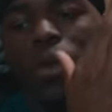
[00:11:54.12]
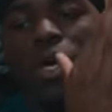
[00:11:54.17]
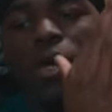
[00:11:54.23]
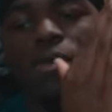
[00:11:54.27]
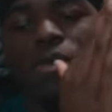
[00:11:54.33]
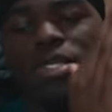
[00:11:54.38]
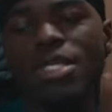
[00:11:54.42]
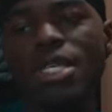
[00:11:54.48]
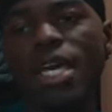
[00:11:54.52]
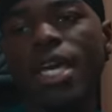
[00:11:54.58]
when he
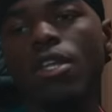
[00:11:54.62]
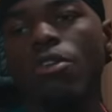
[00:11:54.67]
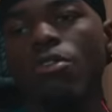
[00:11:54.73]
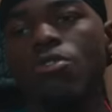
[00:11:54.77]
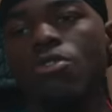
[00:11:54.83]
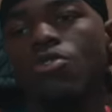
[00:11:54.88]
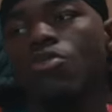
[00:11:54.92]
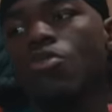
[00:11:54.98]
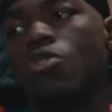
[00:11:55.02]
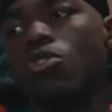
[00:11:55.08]
was saying
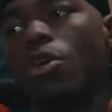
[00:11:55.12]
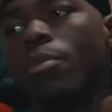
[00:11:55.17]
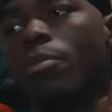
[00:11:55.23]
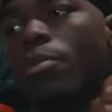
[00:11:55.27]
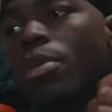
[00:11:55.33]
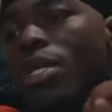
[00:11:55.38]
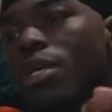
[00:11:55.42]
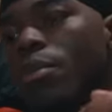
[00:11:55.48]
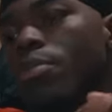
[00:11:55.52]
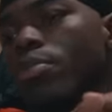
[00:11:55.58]
those schools are
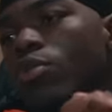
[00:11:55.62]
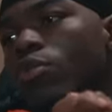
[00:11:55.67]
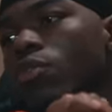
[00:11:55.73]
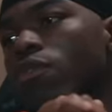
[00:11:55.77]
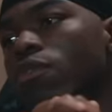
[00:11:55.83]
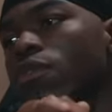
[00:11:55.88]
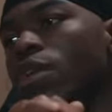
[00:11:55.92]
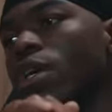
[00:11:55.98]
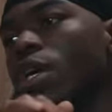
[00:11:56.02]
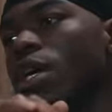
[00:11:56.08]

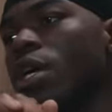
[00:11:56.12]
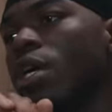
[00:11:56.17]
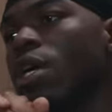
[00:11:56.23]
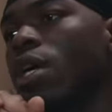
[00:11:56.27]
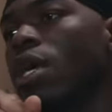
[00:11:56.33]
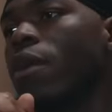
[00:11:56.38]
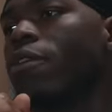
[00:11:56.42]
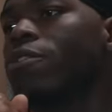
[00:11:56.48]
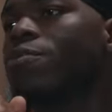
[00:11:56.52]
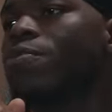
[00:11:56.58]
bulletproof,
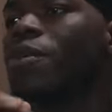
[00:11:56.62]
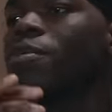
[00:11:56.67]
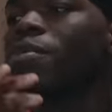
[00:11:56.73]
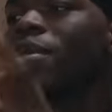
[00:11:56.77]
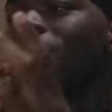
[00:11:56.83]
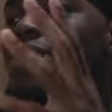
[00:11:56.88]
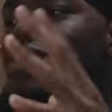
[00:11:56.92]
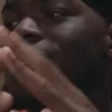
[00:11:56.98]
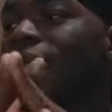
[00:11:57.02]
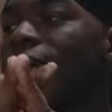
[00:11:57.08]
he was pretty
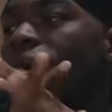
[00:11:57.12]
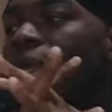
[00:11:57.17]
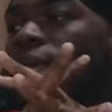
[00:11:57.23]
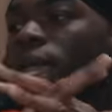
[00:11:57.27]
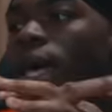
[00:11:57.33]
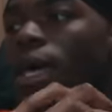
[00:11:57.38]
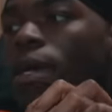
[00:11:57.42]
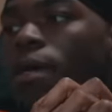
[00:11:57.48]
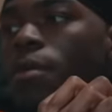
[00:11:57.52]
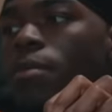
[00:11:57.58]
much saying
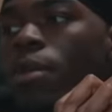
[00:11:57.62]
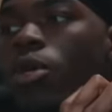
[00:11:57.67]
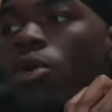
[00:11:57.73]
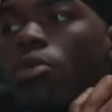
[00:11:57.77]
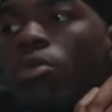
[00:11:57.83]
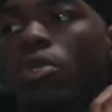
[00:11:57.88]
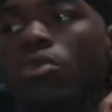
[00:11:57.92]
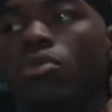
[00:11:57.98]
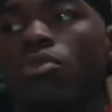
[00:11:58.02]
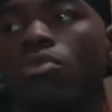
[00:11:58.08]
like, bro,
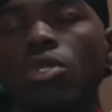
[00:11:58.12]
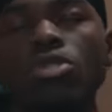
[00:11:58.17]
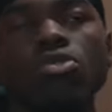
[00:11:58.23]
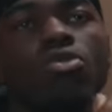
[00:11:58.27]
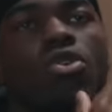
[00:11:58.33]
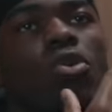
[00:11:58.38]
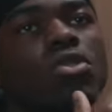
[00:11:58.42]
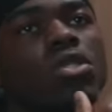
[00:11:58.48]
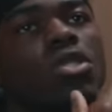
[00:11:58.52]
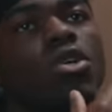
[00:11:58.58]
when you
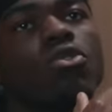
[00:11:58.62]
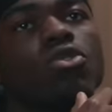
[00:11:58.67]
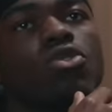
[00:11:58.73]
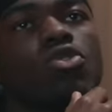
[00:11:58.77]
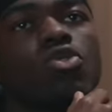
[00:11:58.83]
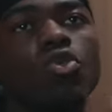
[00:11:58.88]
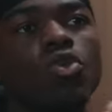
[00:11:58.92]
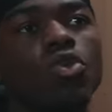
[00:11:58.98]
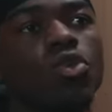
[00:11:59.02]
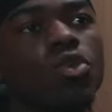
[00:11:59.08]
go to those
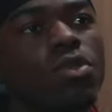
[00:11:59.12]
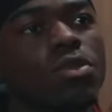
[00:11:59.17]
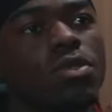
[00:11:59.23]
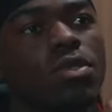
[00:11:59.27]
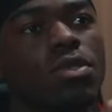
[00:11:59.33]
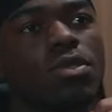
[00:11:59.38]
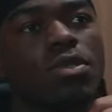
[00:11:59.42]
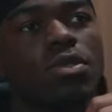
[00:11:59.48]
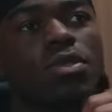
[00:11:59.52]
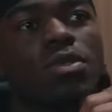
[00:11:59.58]

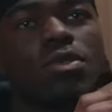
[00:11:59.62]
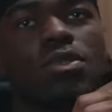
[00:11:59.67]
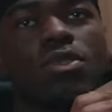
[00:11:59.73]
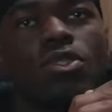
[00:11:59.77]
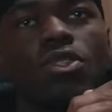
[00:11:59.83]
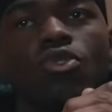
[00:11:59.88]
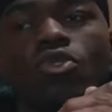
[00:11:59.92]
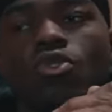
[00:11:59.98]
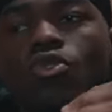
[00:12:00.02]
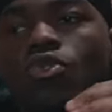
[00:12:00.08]
schools,
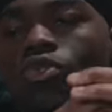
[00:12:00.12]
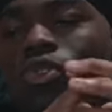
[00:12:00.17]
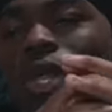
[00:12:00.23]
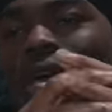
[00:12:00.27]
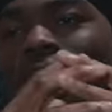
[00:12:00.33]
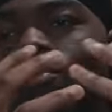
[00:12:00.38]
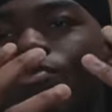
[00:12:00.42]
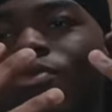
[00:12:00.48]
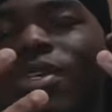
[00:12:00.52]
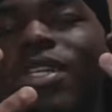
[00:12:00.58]
you
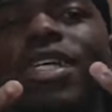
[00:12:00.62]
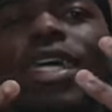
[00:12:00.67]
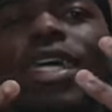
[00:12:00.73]
really